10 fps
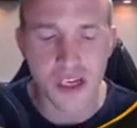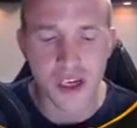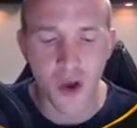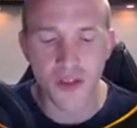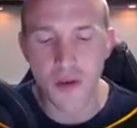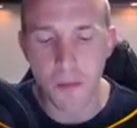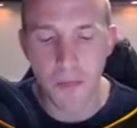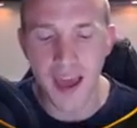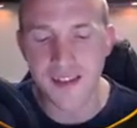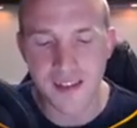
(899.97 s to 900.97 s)
not the
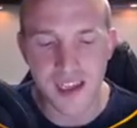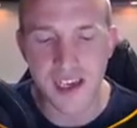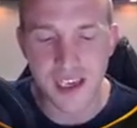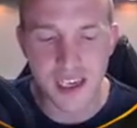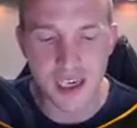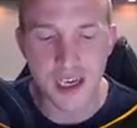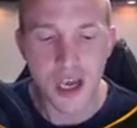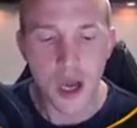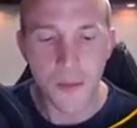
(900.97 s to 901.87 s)
best thing here,